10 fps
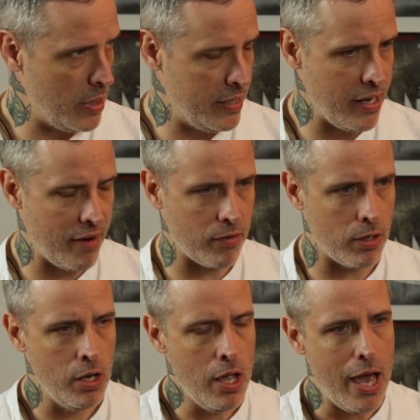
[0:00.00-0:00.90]

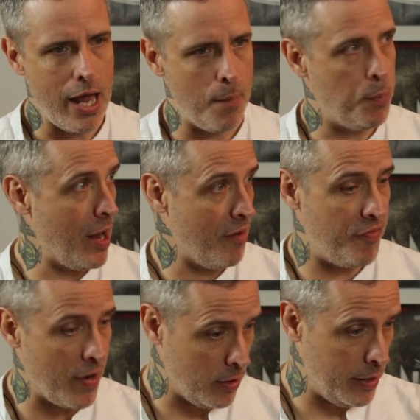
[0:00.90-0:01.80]
endeavor, and I put out
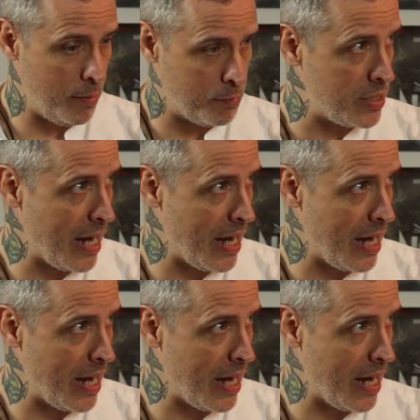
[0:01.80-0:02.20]
Feral Hymns,